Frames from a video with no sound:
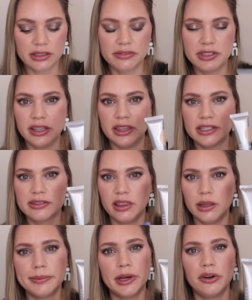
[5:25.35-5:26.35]
I've seen this and
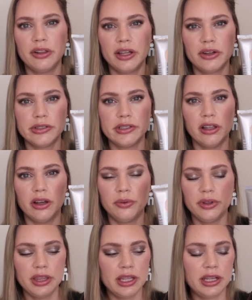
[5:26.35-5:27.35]
the powder that goes along
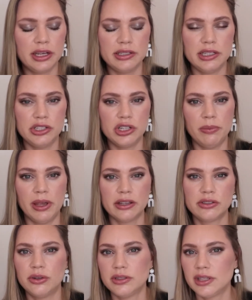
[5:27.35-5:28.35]
with it in TJ
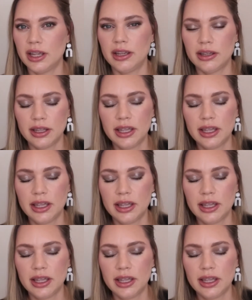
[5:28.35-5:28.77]
Maxx, so it's like,